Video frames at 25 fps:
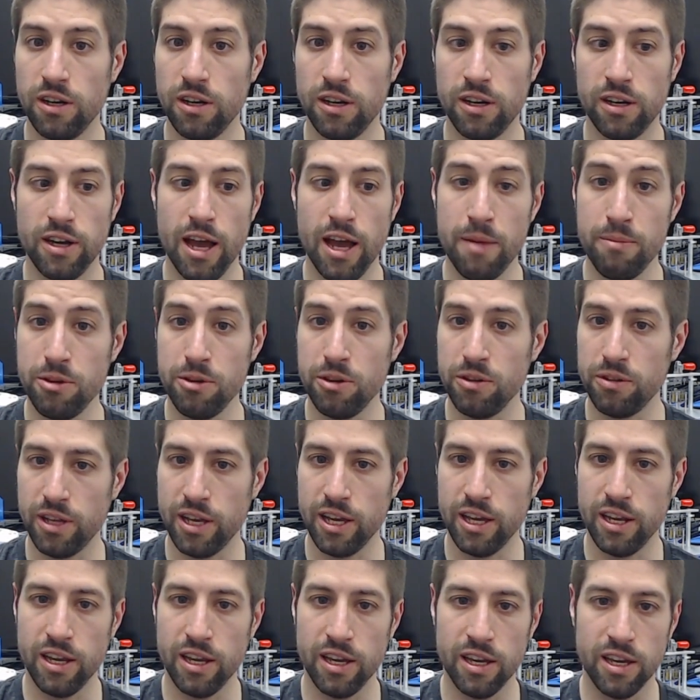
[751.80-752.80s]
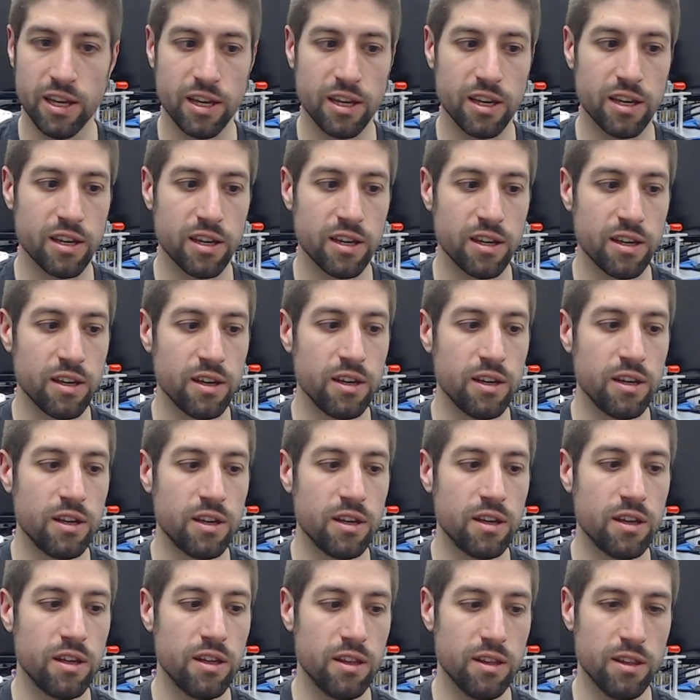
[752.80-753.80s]
emulating
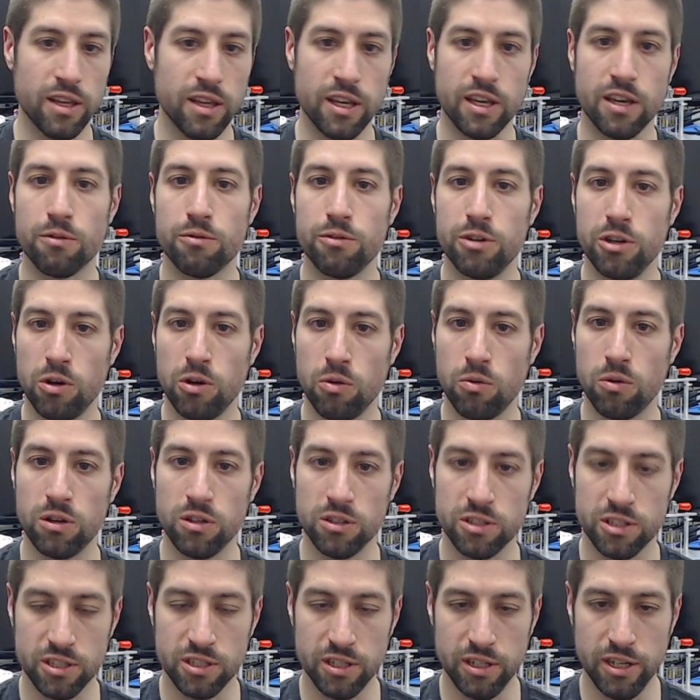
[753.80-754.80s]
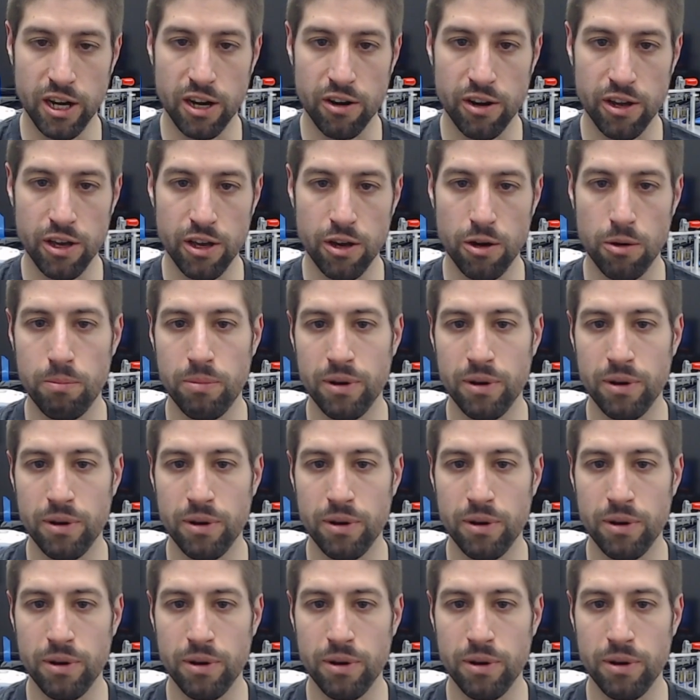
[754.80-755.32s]
like a real world scenario,